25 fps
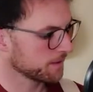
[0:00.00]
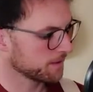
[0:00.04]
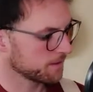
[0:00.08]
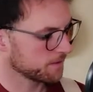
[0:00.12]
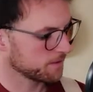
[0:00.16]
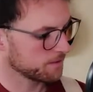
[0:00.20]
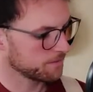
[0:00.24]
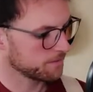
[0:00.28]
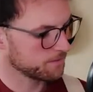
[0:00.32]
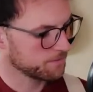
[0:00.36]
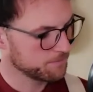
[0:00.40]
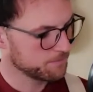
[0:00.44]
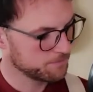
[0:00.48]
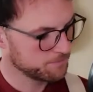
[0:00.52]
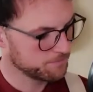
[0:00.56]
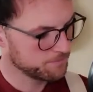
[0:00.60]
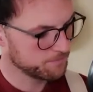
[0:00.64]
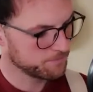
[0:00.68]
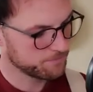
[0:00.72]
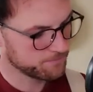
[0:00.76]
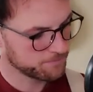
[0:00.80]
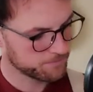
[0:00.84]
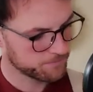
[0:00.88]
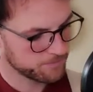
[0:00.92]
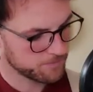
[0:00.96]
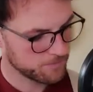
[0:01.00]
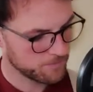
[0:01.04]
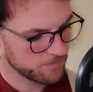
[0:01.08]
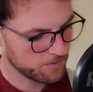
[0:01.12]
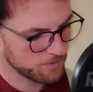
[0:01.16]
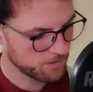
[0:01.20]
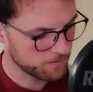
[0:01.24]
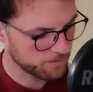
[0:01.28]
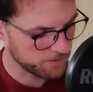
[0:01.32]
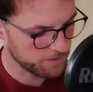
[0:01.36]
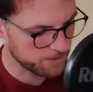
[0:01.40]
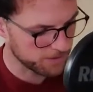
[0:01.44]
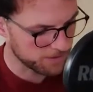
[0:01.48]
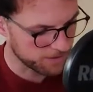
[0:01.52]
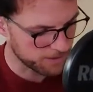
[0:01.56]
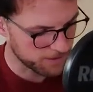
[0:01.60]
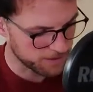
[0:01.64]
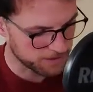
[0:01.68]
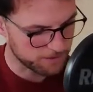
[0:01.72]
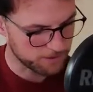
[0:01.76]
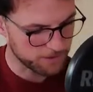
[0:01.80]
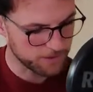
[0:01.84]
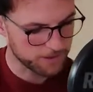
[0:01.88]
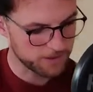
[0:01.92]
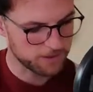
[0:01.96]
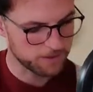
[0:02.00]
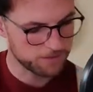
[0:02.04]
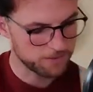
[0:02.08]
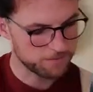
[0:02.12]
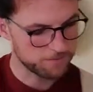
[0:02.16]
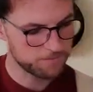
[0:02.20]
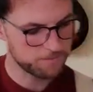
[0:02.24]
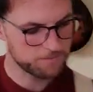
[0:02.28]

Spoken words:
So I need to get it right now.